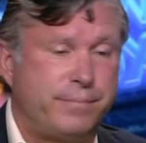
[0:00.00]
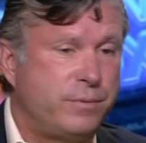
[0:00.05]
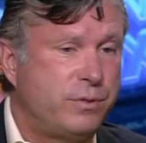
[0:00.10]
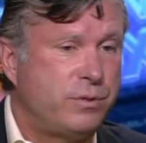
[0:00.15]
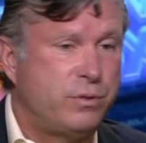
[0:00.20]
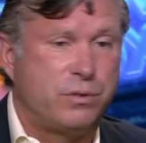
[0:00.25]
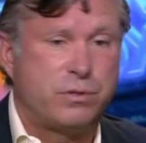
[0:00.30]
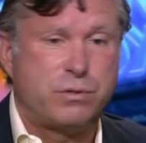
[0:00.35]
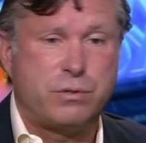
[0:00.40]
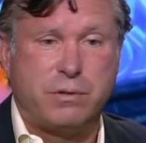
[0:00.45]

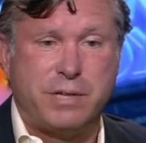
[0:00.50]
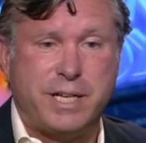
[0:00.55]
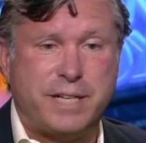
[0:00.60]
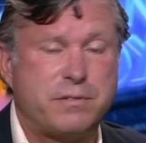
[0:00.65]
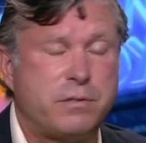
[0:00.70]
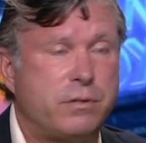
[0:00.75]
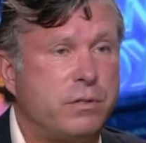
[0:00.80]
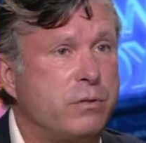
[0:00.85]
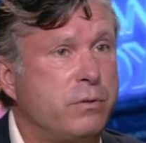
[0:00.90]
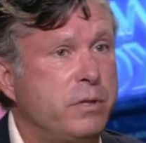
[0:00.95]
to a
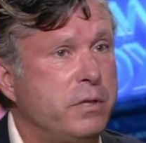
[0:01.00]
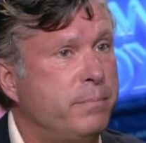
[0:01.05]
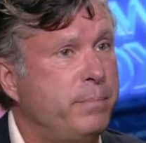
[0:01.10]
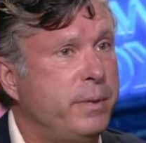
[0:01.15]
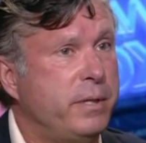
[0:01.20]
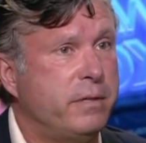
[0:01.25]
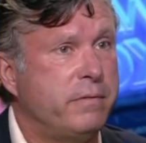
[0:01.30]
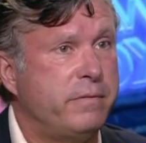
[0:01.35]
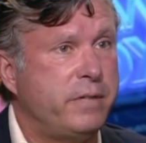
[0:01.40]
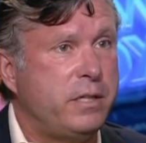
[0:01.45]
lesser degree the
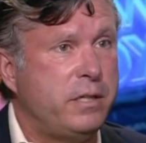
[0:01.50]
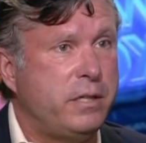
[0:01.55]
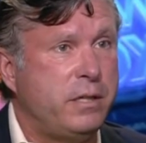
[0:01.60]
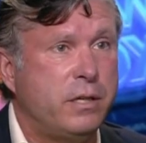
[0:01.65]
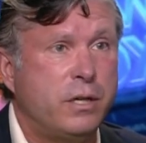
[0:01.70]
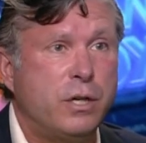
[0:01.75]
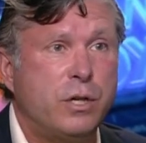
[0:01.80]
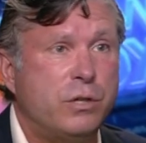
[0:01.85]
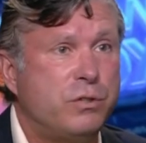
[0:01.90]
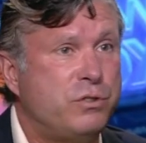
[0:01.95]
B of E,
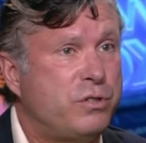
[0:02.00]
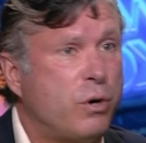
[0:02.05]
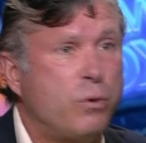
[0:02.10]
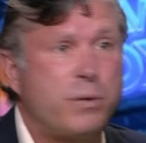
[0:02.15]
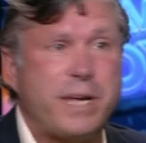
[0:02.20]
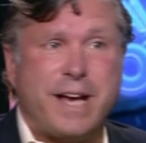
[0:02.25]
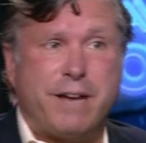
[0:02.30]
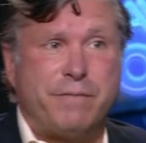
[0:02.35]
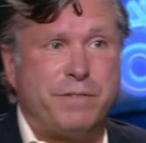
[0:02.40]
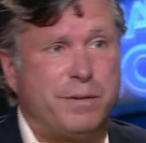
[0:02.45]

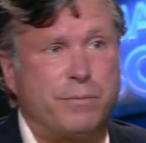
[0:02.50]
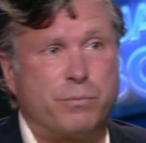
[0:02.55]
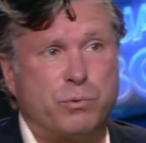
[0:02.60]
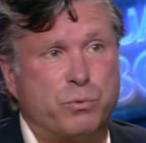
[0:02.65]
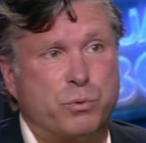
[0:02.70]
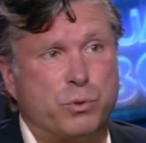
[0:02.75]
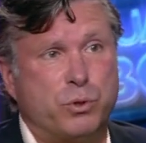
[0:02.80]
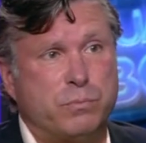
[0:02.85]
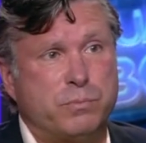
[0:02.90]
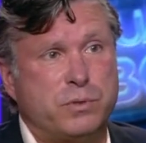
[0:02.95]
don't have the
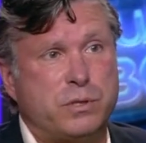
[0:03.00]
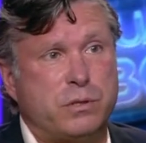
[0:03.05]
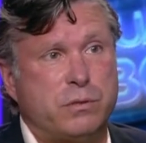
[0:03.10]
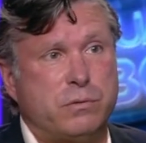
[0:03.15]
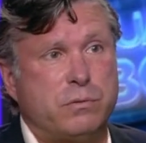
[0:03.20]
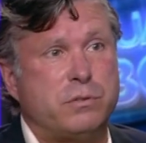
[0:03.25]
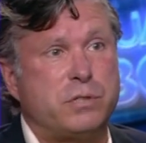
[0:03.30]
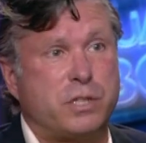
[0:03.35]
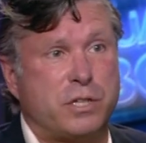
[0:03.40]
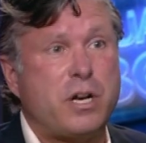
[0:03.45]
room
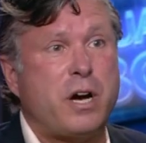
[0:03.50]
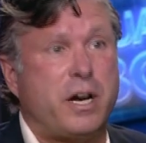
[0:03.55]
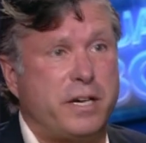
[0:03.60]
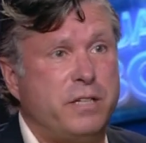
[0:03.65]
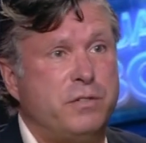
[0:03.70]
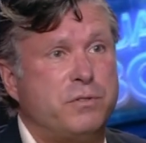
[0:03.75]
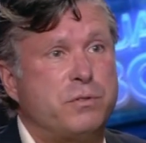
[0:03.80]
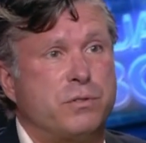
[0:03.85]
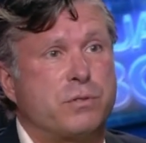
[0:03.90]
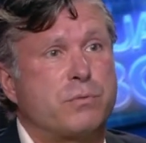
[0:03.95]
to cut
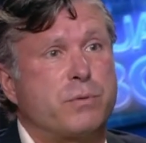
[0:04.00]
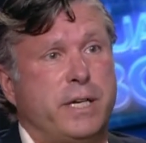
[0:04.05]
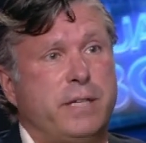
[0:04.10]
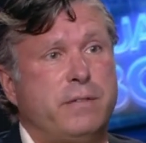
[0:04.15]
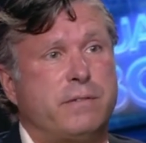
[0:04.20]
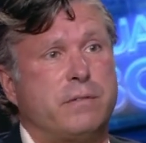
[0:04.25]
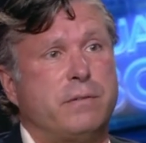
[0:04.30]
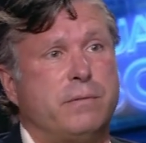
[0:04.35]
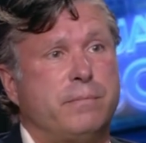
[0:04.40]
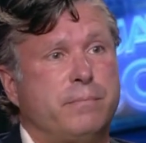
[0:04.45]
interest
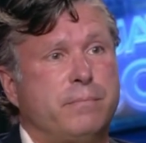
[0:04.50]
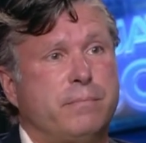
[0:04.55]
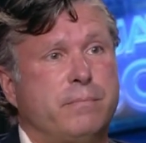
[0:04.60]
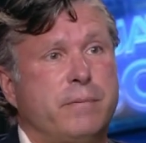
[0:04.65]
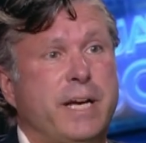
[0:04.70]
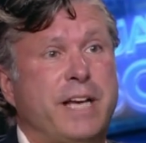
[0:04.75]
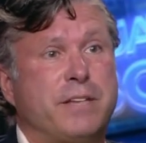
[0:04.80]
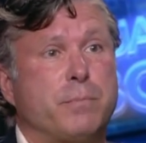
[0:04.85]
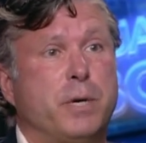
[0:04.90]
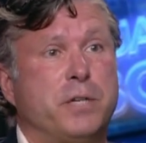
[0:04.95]
rates
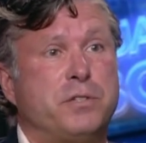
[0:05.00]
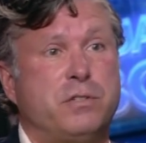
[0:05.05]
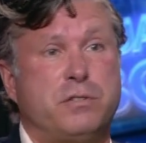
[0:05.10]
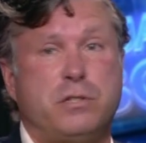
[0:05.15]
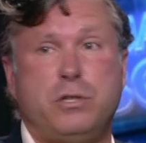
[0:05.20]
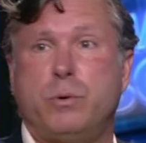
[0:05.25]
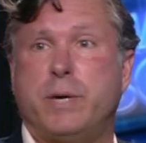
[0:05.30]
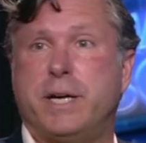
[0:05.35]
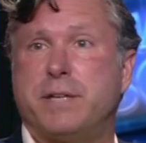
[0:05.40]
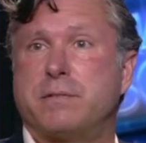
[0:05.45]
as much as
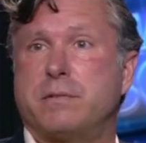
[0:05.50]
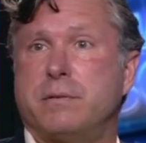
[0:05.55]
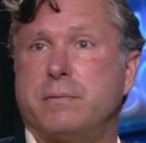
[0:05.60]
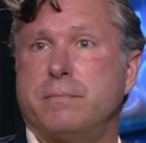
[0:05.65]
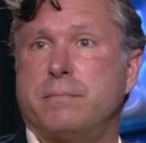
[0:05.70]
the U.S.